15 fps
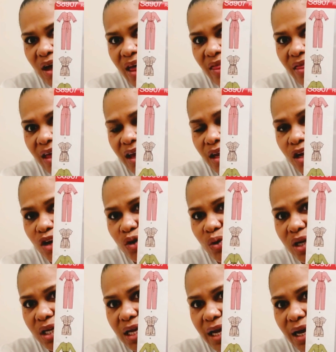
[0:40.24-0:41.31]
and then you
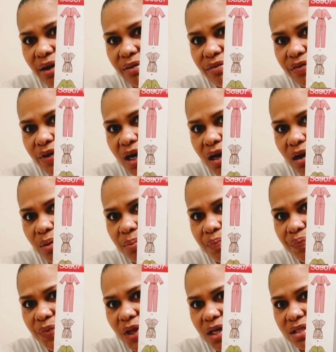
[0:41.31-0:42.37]
can have
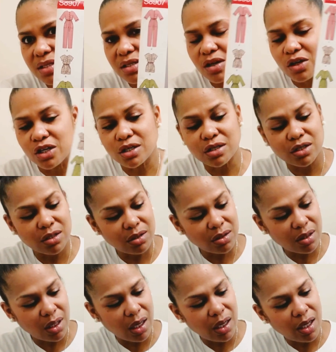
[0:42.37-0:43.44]
a skirt,
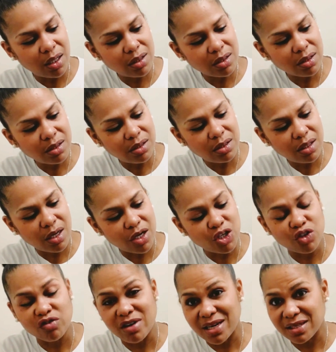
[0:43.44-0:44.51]
a
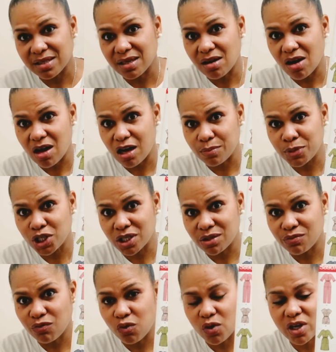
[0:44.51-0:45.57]
dress
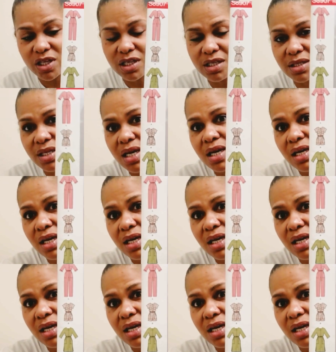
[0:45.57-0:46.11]
option for this.